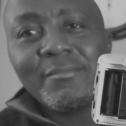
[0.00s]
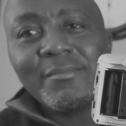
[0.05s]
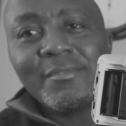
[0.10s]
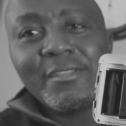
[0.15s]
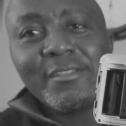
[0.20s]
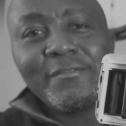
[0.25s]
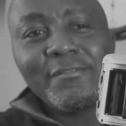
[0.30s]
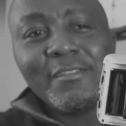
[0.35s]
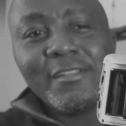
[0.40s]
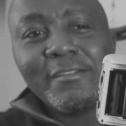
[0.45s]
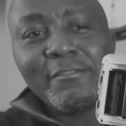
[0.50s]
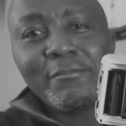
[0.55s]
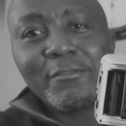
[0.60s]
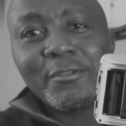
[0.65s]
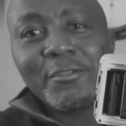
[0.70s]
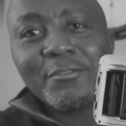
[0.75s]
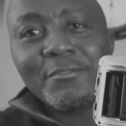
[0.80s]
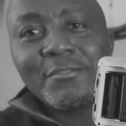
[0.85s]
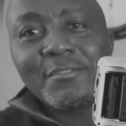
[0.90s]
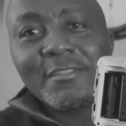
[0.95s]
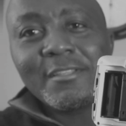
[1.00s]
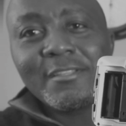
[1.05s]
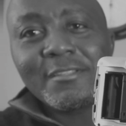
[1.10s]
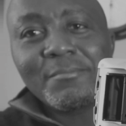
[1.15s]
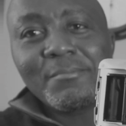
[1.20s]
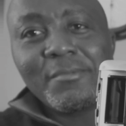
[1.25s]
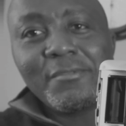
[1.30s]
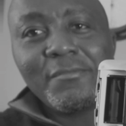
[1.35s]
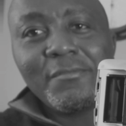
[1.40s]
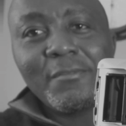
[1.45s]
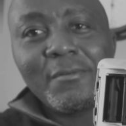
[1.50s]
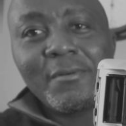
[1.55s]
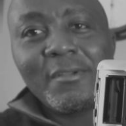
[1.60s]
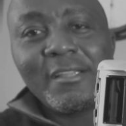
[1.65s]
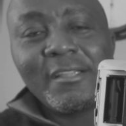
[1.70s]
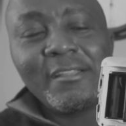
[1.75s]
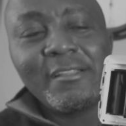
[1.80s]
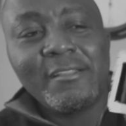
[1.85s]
they've never used this before.